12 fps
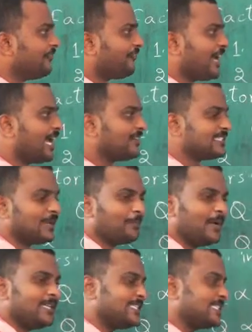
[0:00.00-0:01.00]
if I have
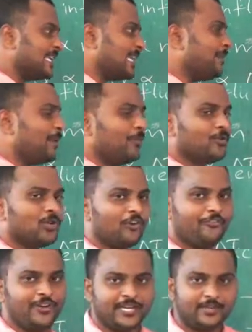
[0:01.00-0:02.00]
supplied the same amount
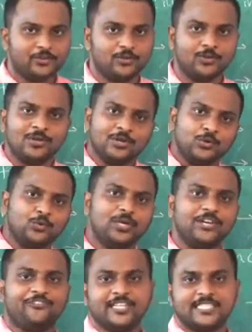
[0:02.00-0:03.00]
of heat to 2
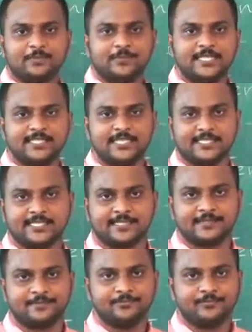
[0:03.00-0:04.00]
different
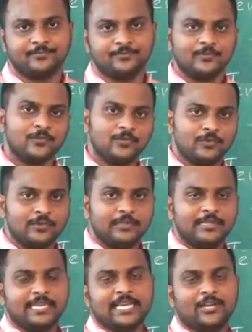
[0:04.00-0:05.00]
substances, they